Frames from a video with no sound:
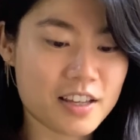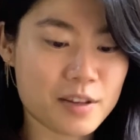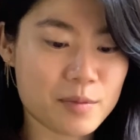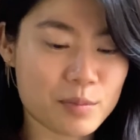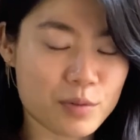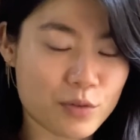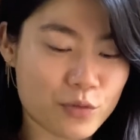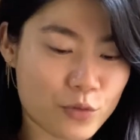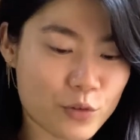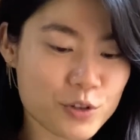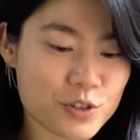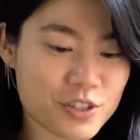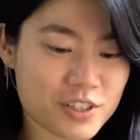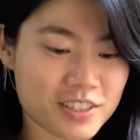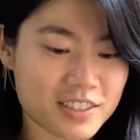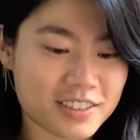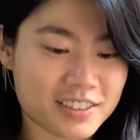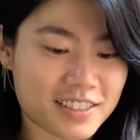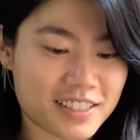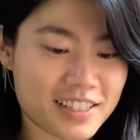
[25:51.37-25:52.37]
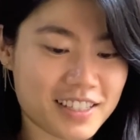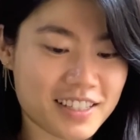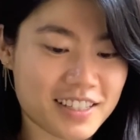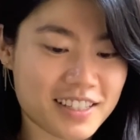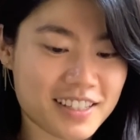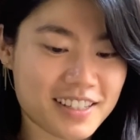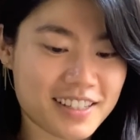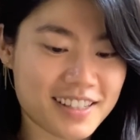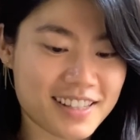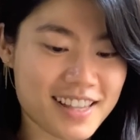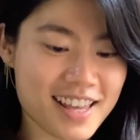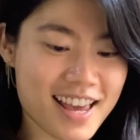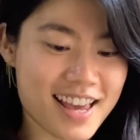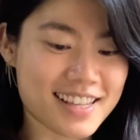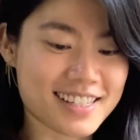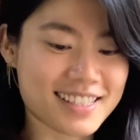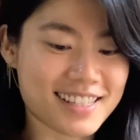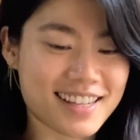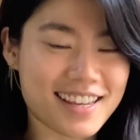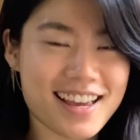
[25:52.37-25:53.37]
But fortunately, the
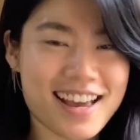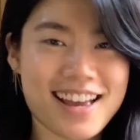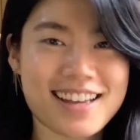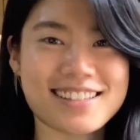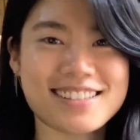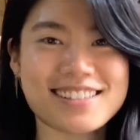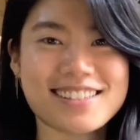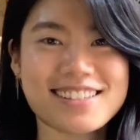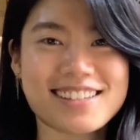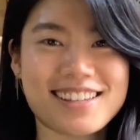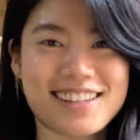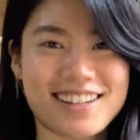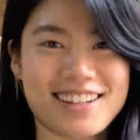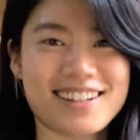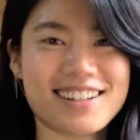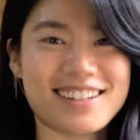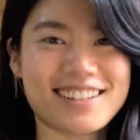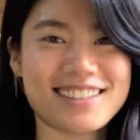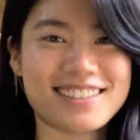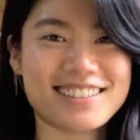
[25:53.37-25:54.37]
essay ends here.